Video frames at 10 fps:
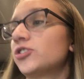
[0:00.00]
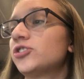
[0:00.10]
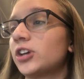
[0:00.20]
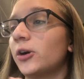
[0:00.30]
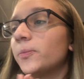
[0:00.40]

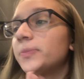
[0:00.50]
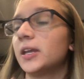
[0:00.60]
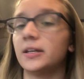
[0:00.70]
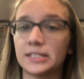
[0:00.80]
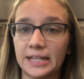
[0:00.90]
So,
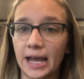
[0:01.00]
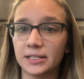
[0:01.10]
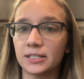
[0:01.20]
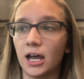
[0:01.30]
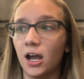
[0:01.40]

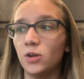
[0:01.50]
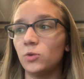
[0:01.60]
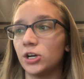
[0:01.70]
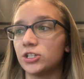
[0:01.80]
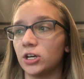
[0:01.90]
stats. I
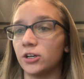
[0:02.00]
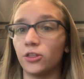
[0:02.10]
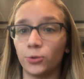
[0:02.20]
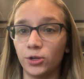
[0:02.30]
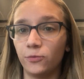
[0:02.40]
worked on
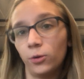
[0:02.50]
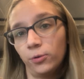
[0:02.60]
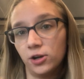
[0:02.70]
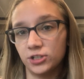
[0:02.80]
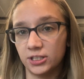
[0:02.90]
34
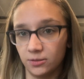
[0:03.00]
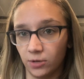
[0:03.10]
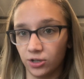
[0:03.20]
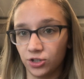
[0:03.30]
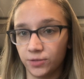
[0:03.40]
projects in
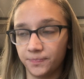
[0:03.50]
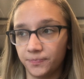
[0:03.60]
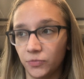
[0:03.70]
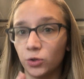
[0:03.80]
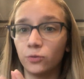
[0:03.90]
March,
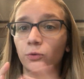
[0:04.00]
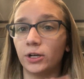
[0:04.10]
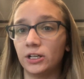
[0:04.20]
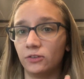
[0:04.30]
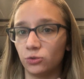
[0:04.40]
34
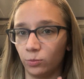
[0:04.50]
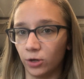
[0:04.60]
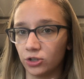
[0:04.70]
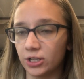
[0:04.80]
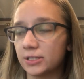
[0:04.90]
individual
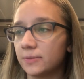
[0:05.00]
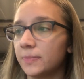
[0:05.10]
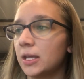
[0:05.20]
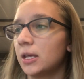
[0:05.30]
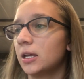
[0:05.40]
projects.
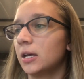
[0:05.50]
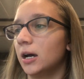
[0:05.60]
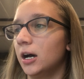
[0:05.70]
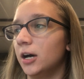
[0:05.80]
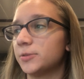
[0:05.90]

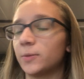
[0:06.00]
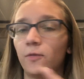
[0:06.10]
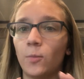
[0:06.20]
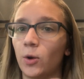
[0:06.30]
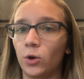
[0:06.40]
Some of
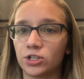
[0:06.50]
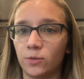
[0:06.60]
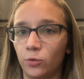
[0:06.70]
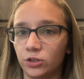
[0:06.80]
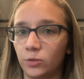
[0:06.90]
them I worked
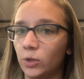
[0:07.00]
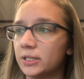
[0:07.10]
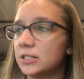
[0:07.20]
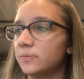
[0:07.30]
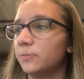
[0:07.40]
on more than
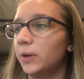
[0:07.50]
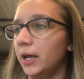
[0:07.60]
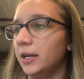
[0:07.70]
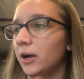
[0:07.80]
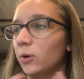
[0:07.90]
once,
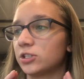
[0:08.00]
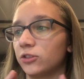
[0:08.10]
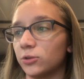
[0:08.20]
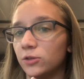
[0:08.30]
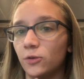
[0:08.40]
but I worked on
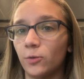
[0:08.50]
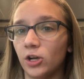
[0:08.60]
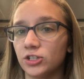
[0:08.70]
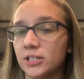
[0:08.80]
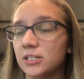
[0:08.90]
34
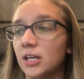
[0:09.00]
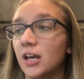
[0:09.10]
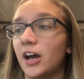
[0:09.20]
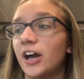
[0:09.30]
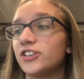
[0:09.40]
projects.
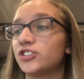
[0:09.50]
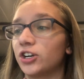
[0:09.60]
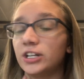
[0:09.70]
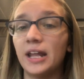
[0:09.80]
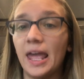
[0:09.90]
I
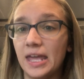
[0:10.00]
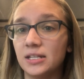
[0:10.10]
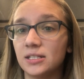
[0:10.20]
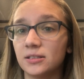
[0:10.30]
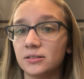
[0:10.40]
started
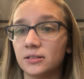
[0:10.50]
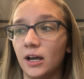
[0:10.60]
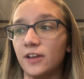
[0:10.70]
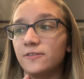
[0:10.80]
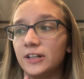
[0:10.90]
8,
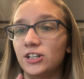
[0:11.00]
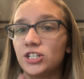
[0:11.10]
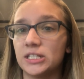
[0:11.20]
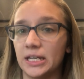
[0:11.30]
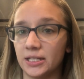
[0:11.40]
I
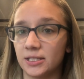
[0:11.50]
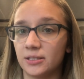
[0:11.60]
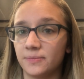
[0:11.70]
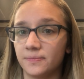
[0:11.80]
finished 6.